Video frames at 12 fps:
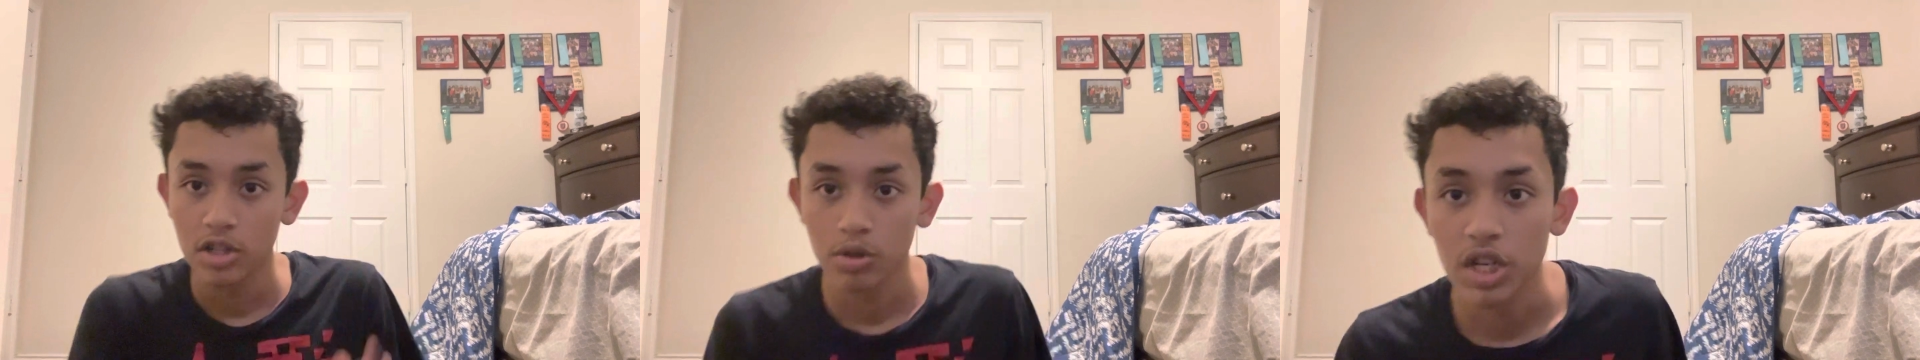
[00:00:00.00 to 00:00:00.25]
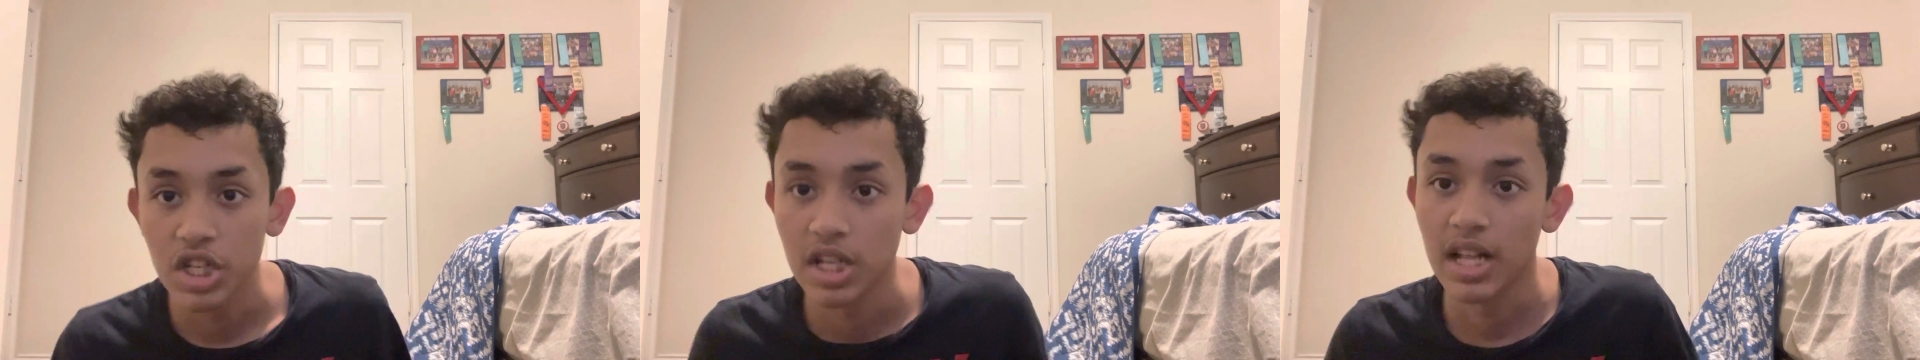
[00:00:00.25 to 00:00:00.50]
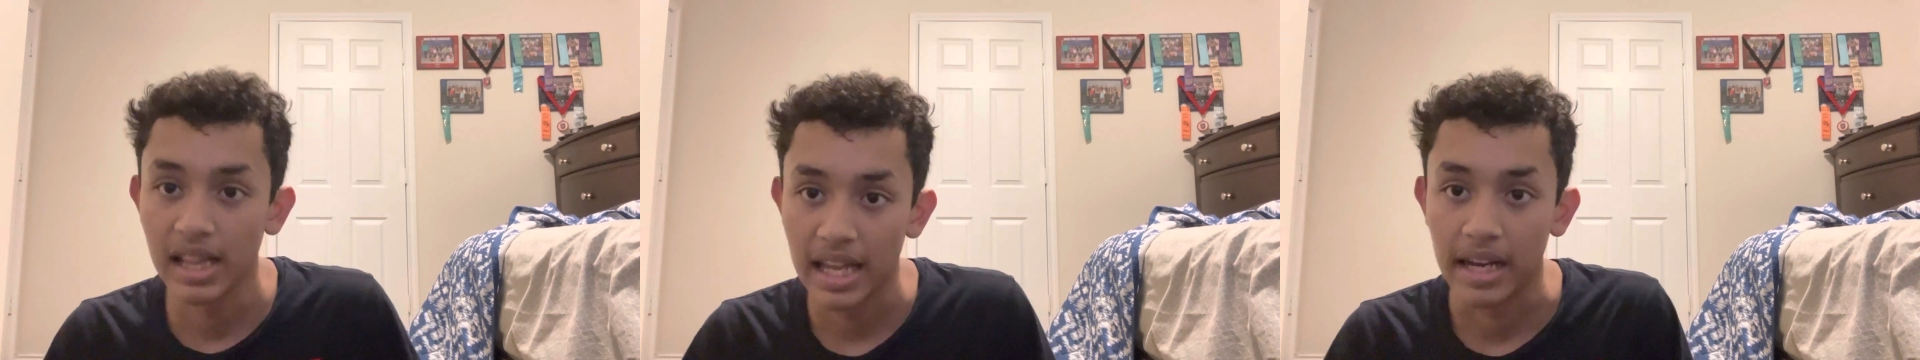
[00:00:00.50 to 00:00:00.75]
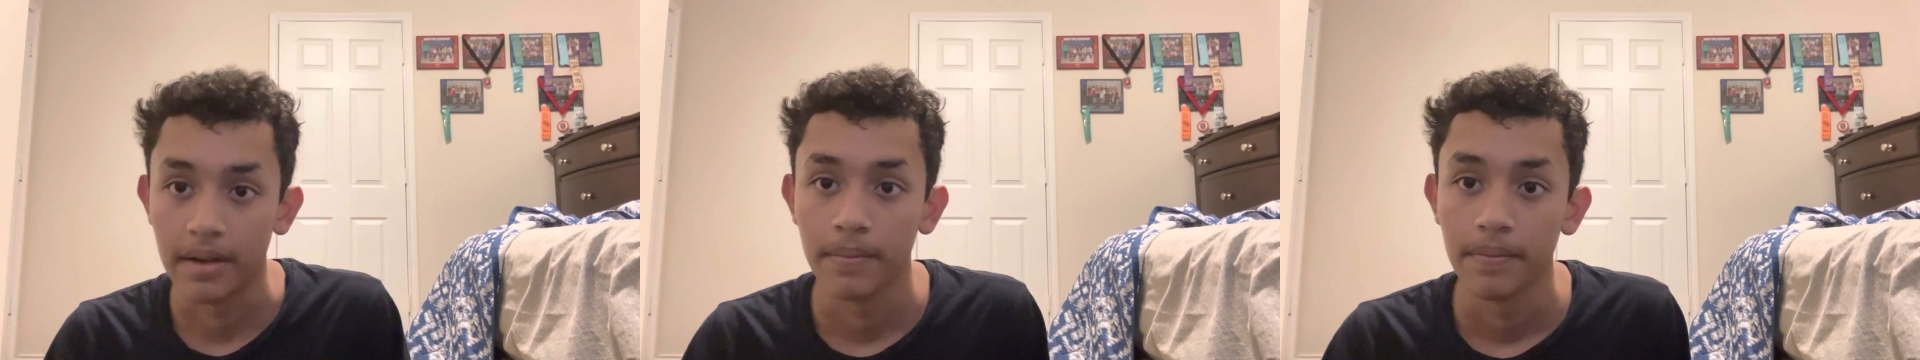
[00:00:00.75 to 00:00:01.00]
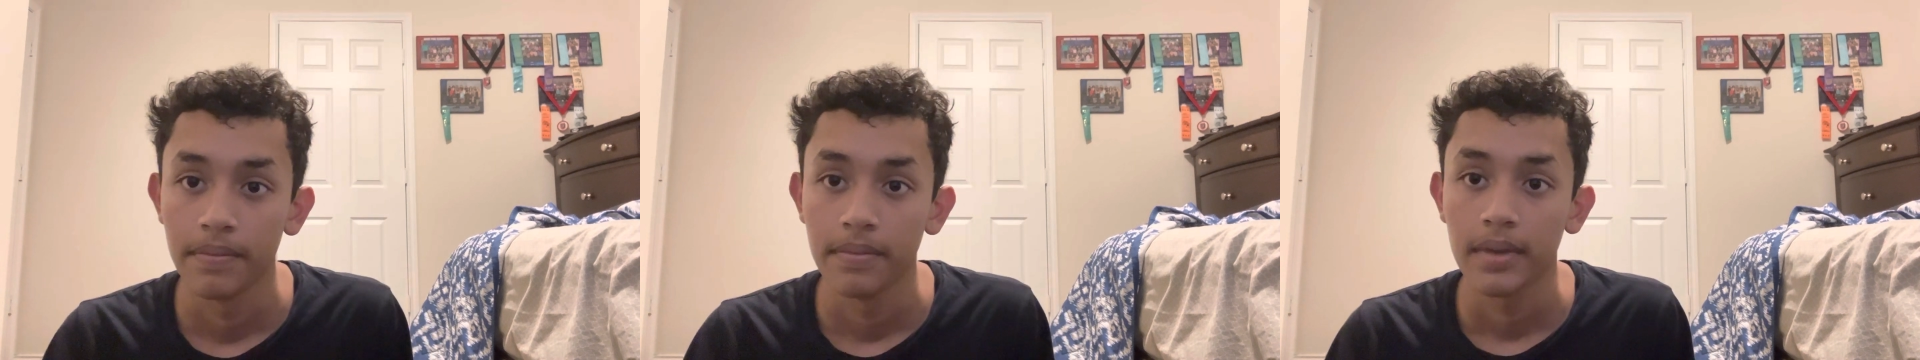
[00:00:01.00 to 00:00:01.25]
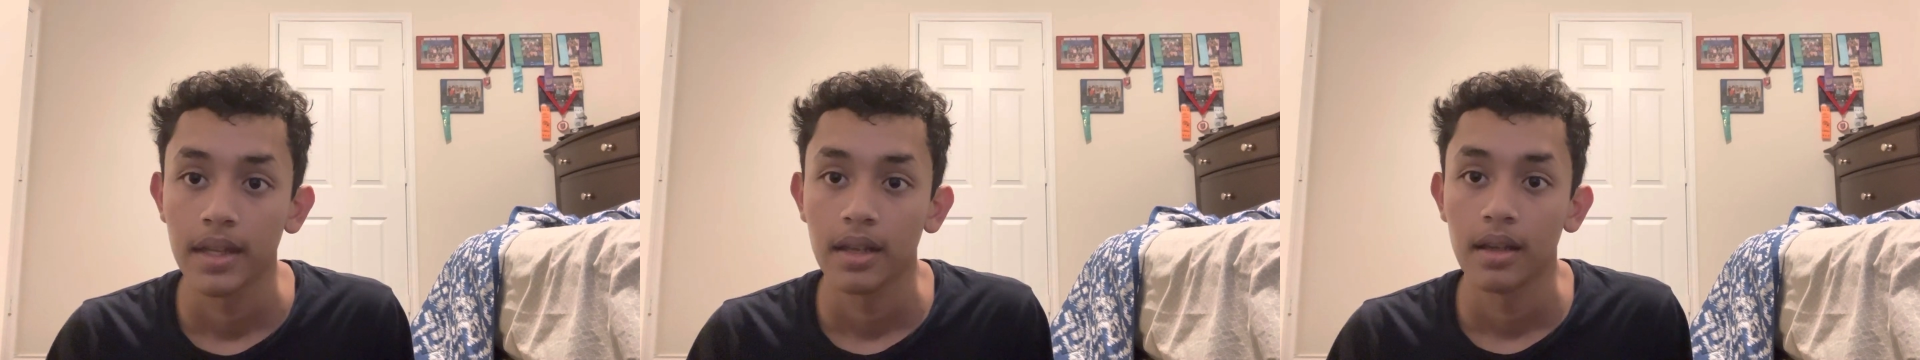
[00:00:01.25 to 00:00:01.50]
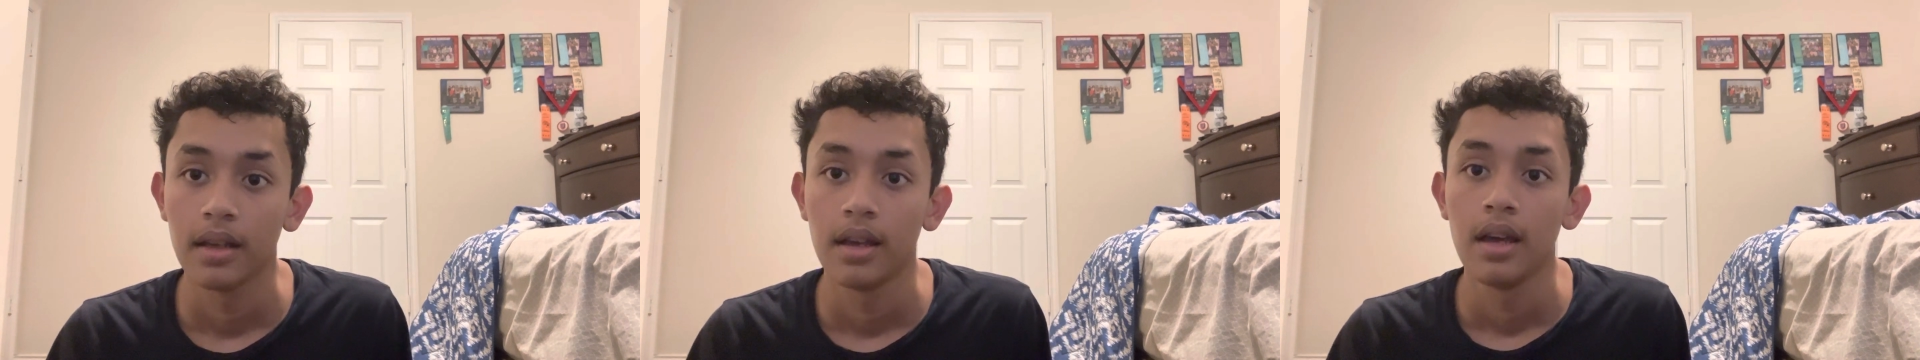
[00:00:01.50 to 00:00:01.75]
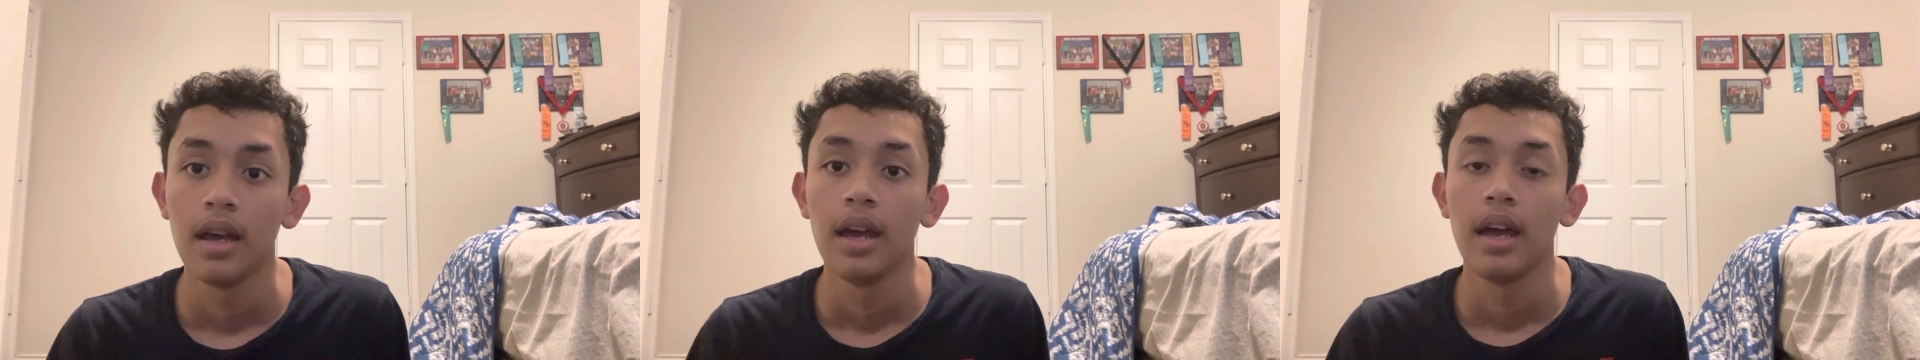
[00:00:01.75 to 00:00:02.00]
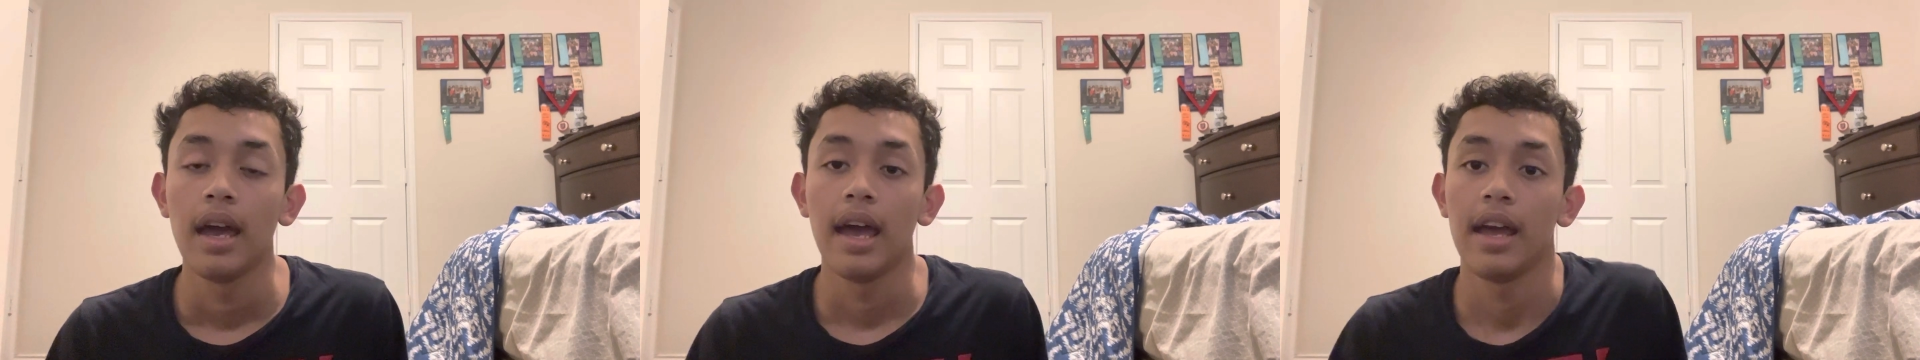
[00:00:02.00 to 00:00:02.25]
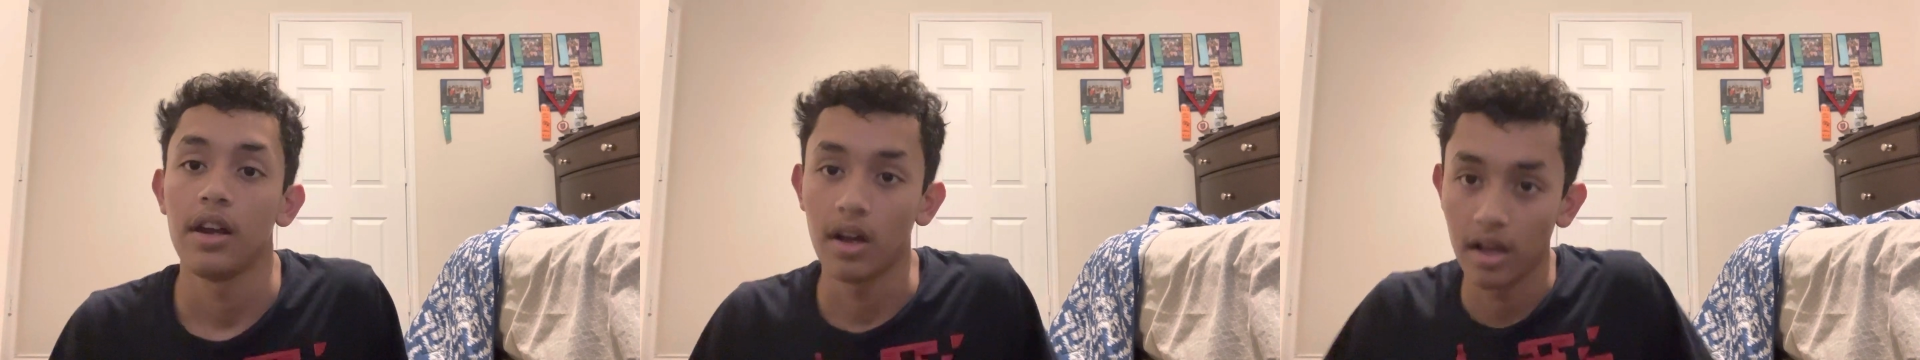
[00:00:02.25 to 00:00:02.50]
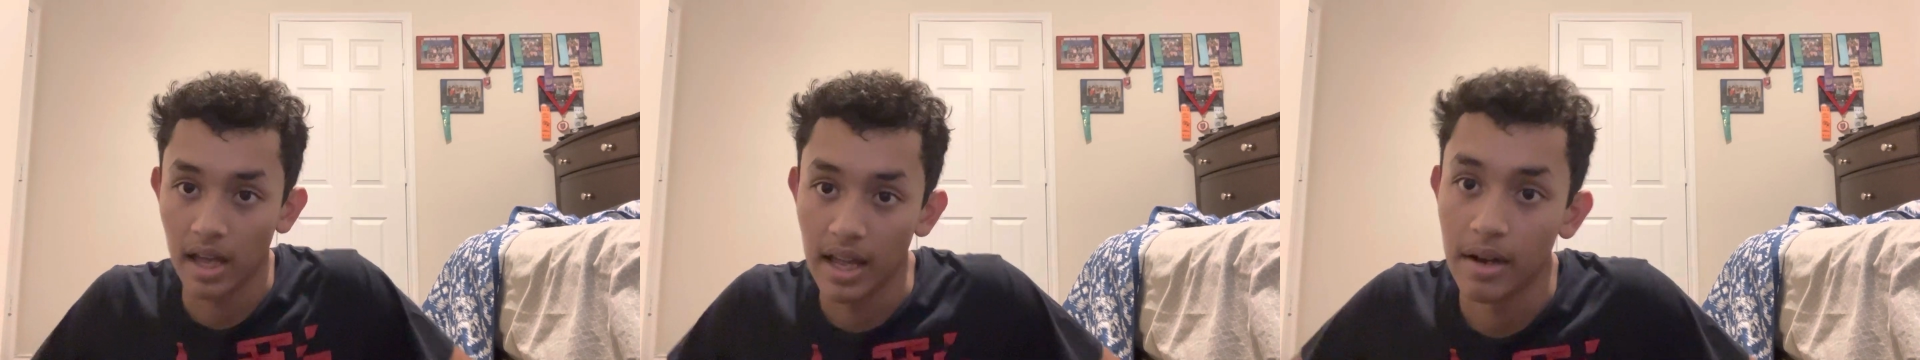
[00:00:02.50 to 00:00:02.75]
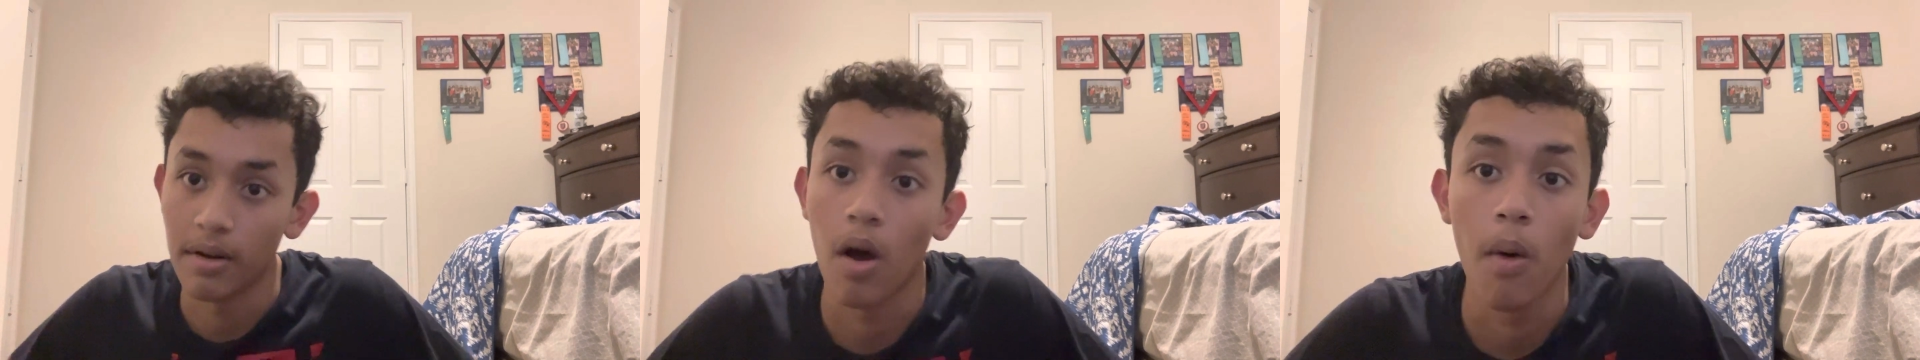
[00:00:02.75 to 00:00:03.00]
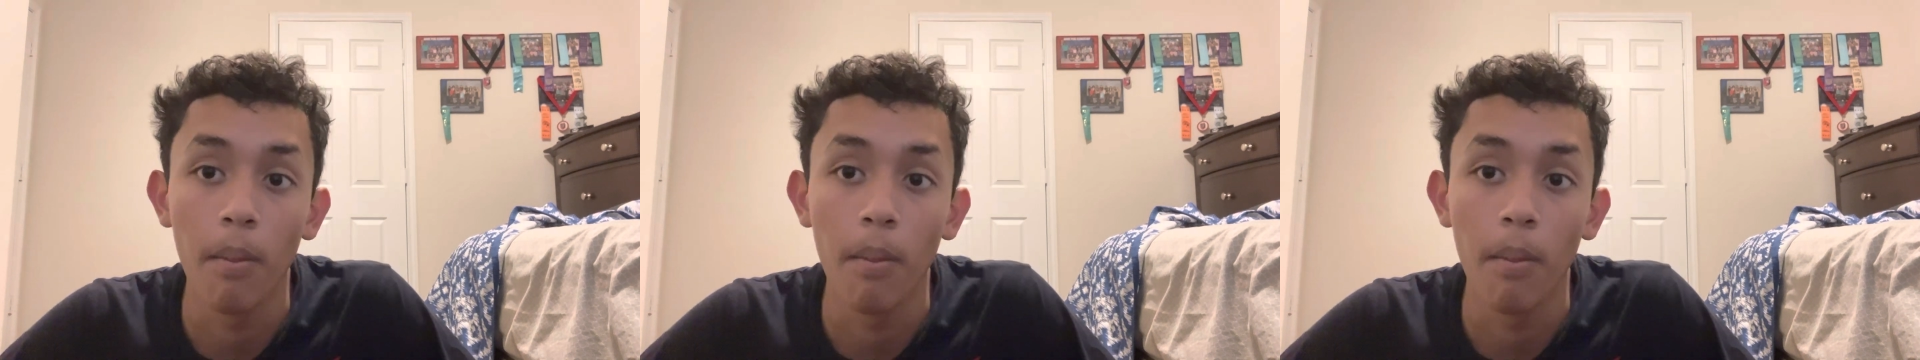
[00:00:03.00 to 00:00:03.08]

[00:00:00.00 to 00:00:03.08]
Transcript: switch to the lane. And and